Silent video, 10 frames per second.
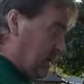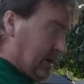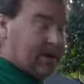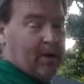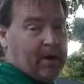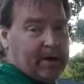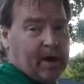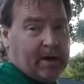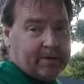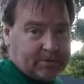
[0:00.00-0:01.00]
And now I
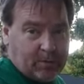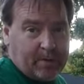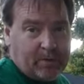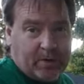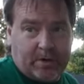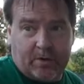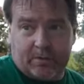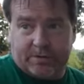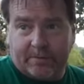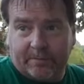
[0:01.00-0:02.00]
got it, so I'm going to
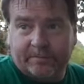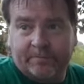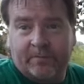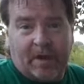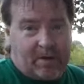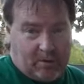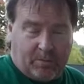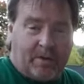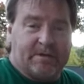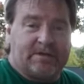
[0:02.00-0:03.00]
use it. And you'll
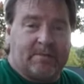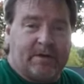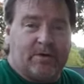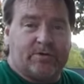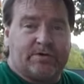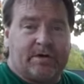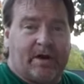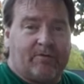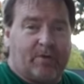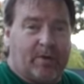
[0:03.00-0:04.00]
probably see me using it
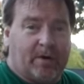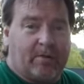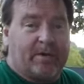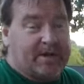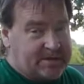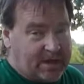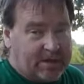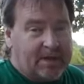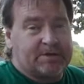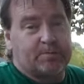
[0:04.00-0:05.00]
everywhere because I
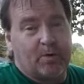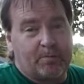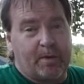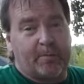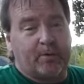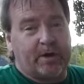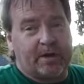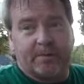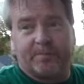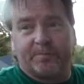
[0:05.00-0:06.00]
like smoked paprika.